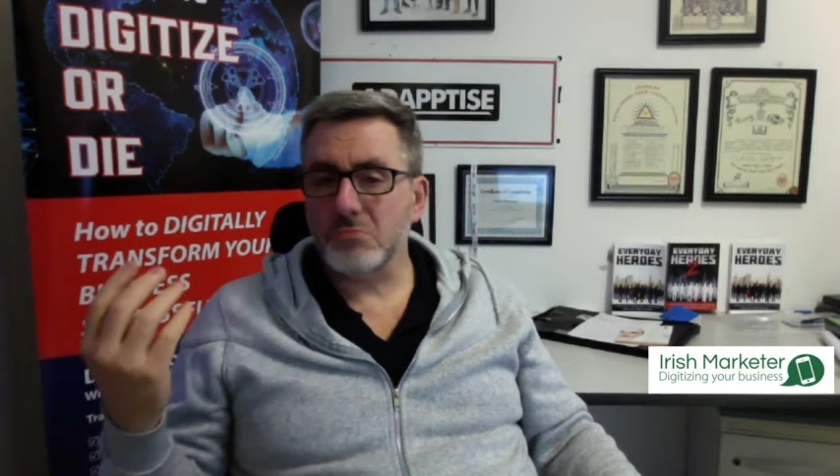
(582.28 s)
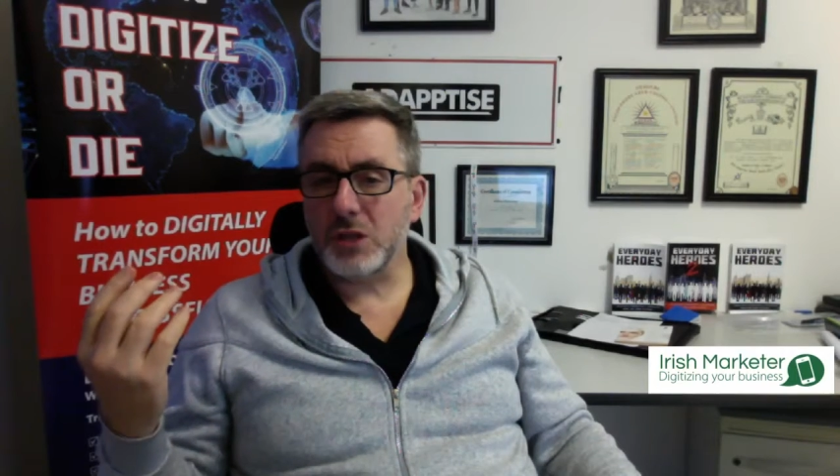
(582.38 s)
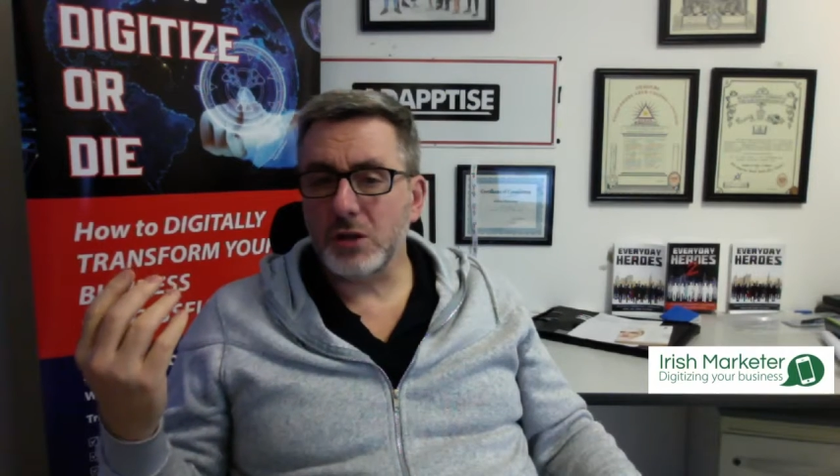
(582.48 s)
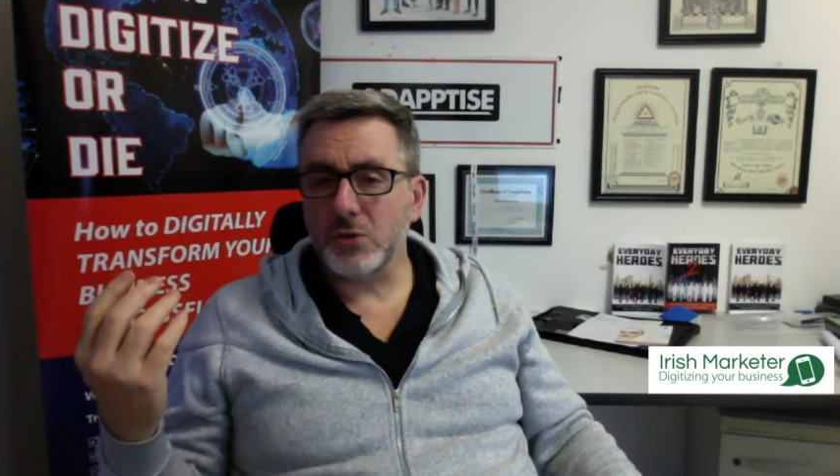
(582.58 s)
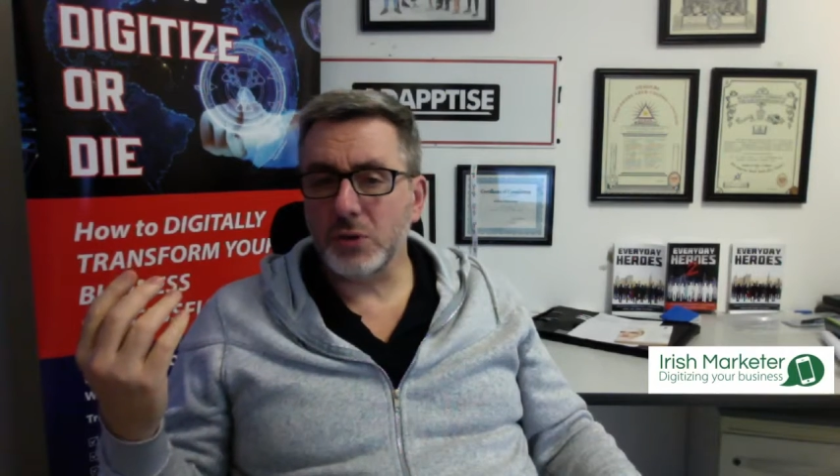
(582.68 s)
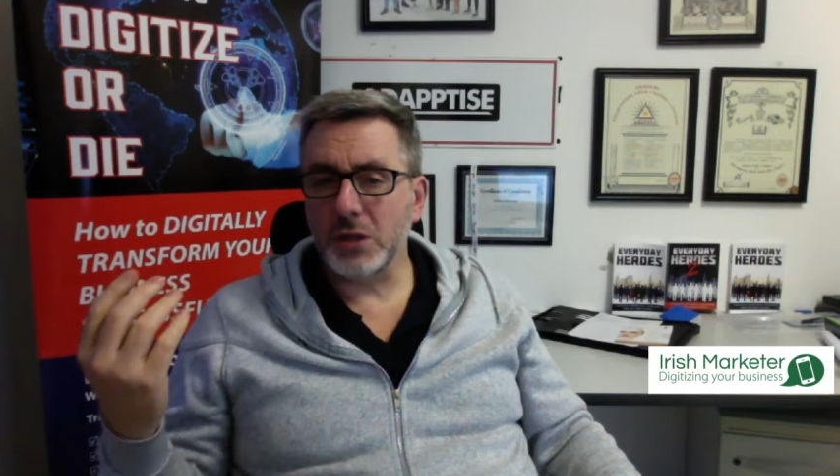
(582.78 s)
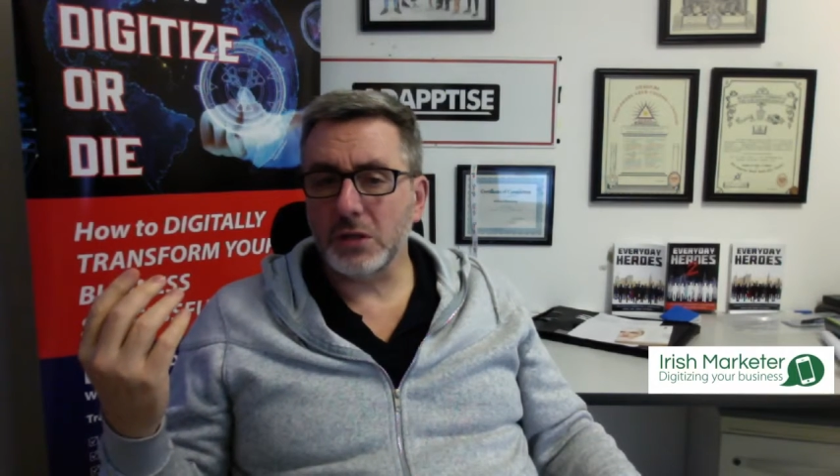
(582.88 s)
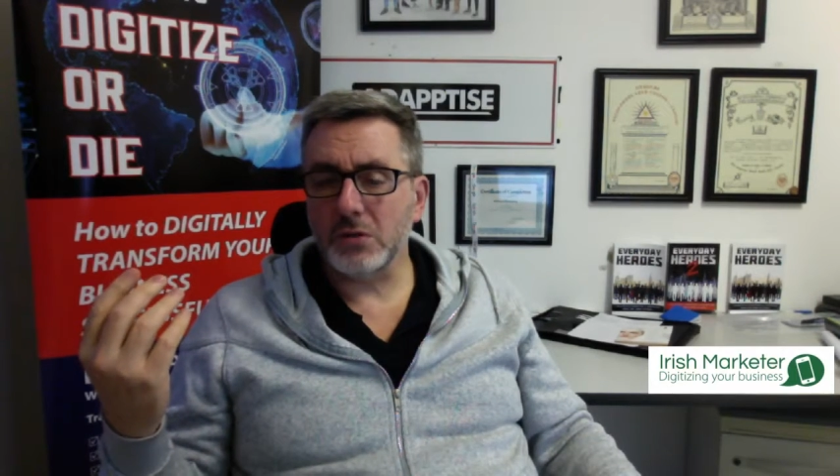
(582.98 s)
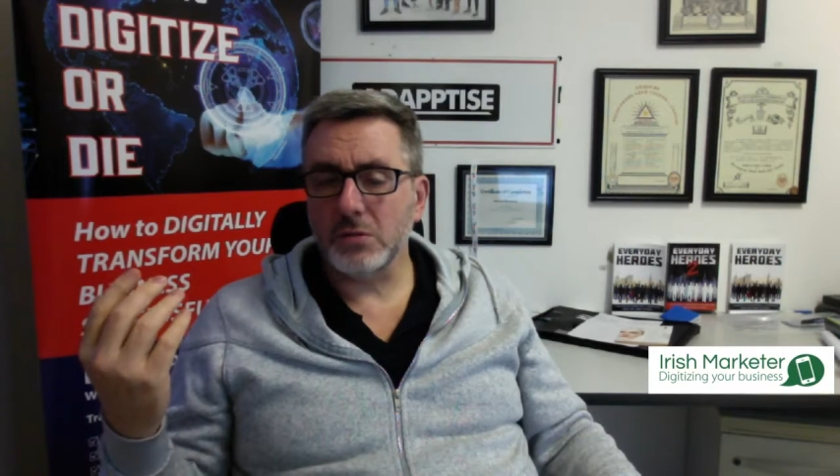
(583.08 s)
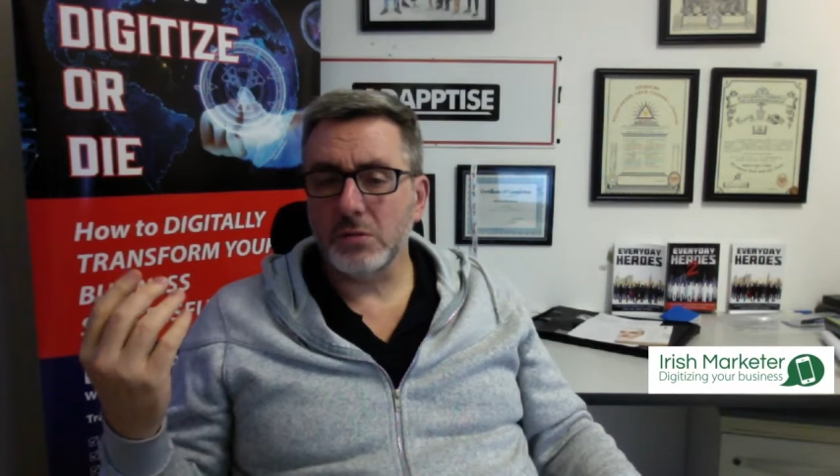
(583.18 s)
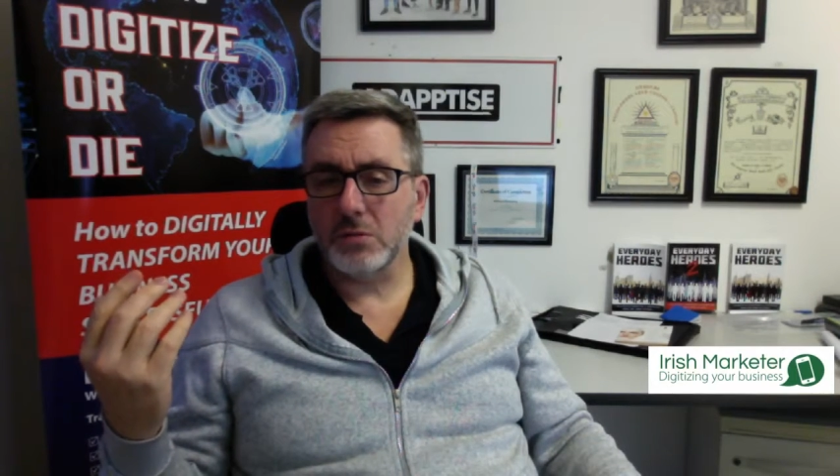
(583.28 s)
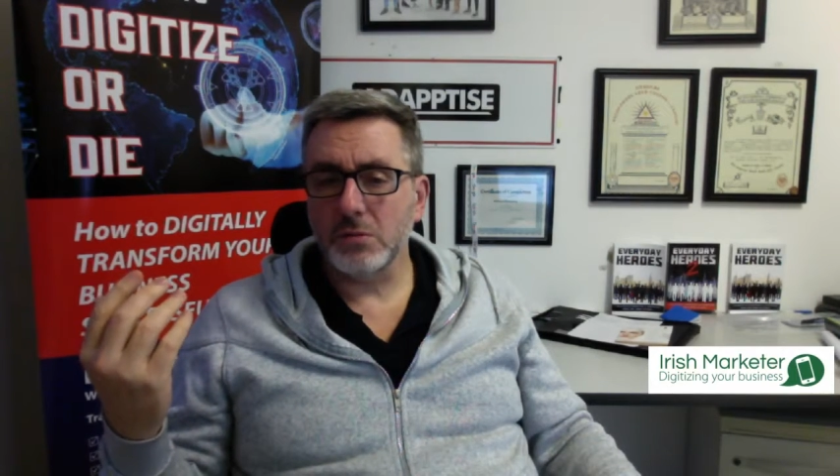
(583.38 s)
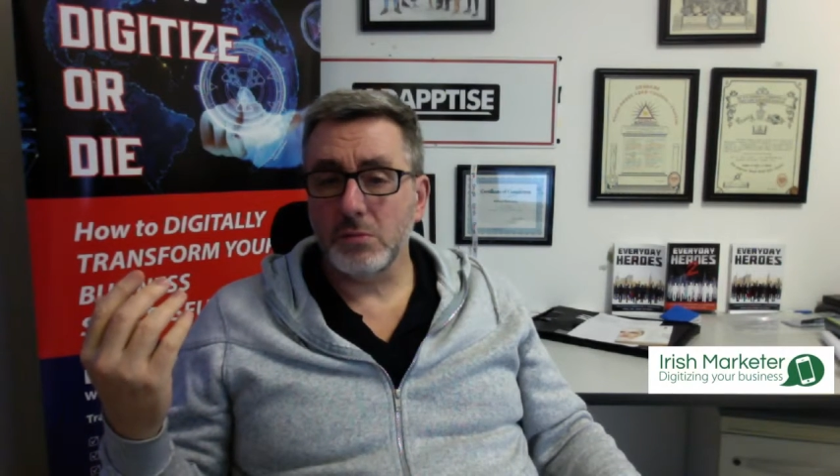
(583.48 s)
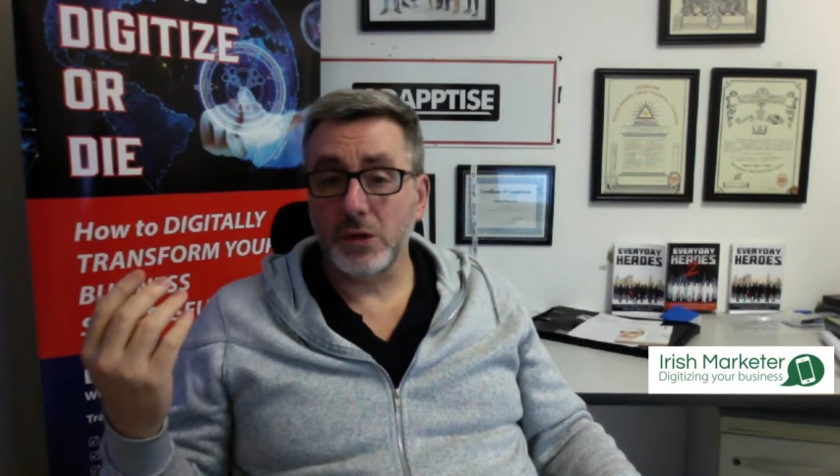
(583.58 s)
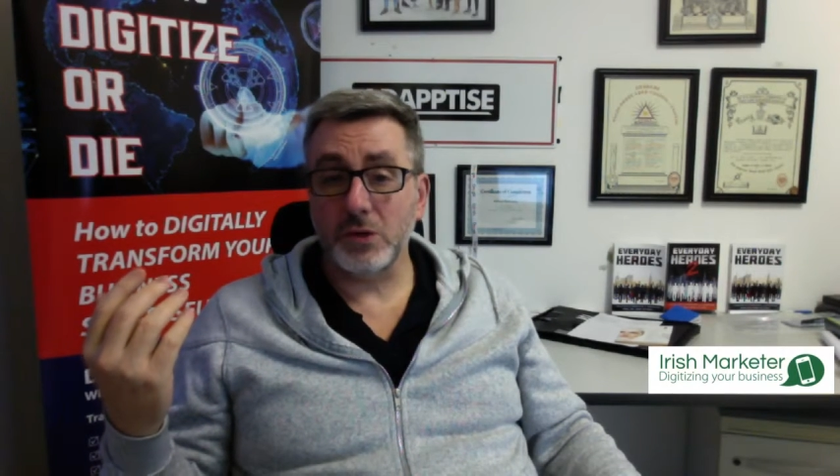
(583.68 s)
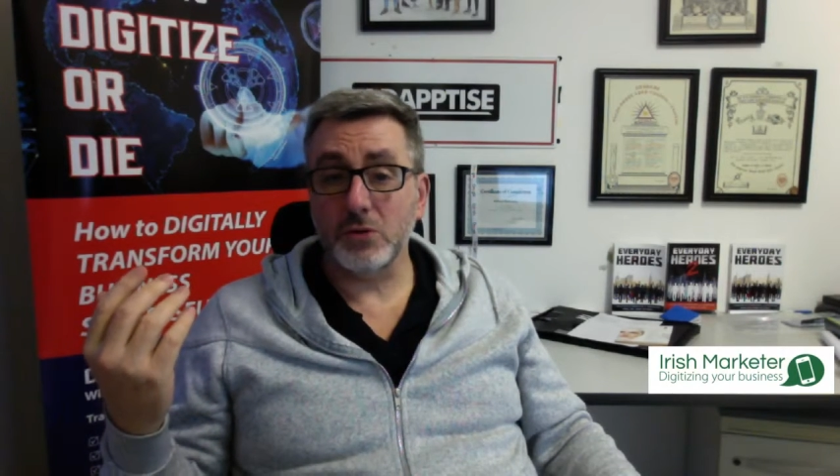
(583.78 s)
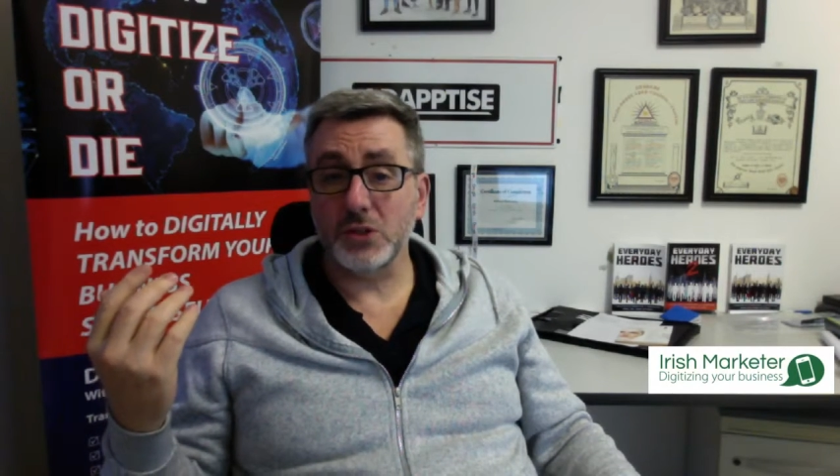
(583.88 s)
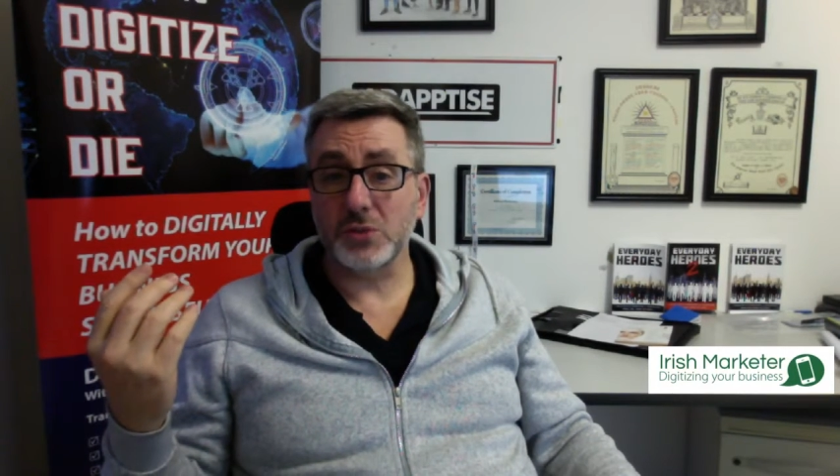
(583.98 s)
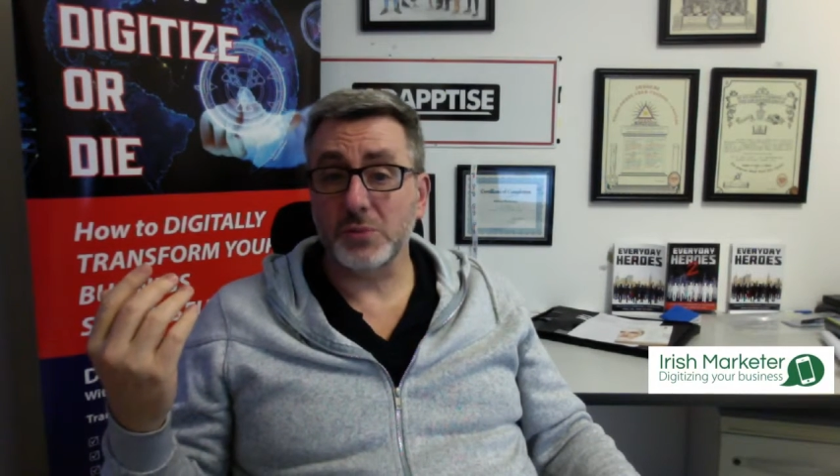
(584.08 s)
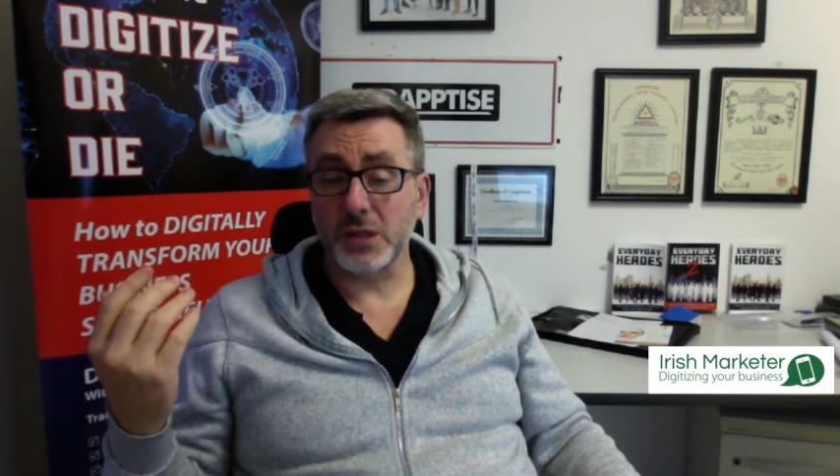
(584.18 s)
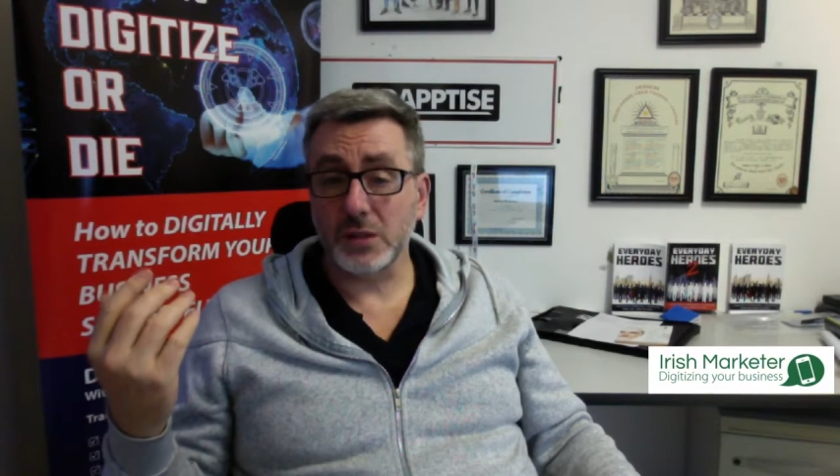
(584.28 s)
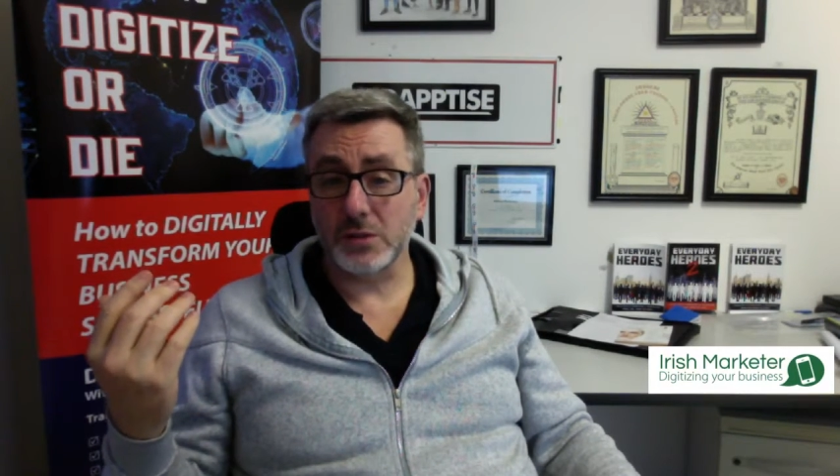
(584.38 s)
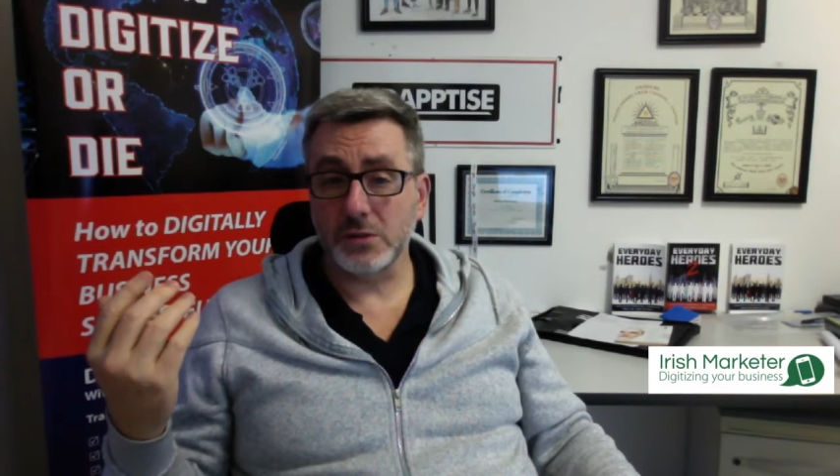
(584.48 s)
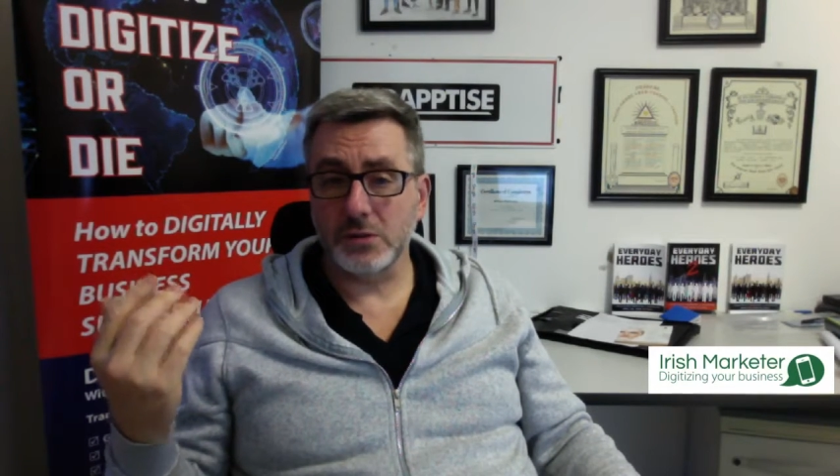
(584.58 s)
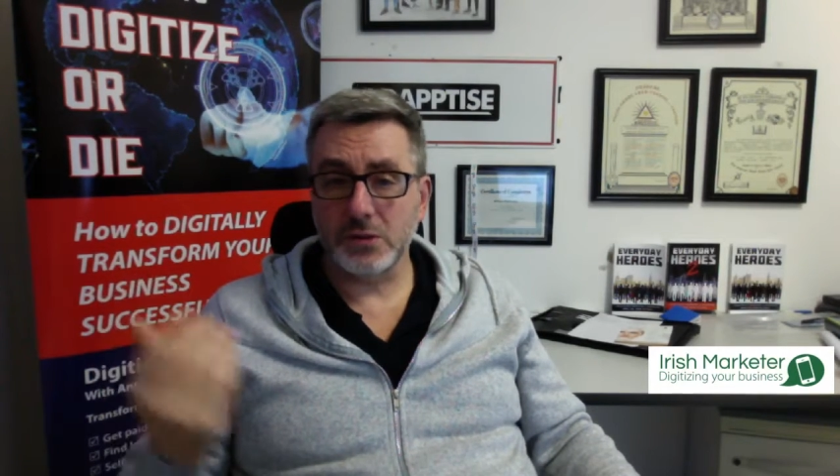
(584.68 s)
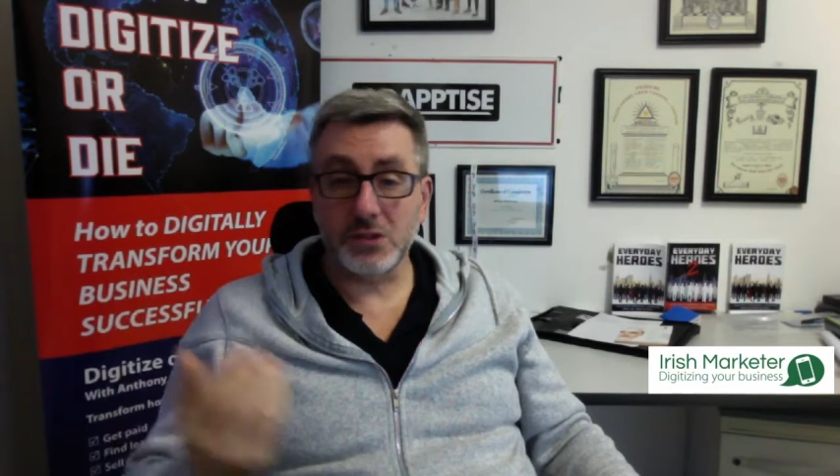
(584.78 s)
they're doing it when they're doing something else.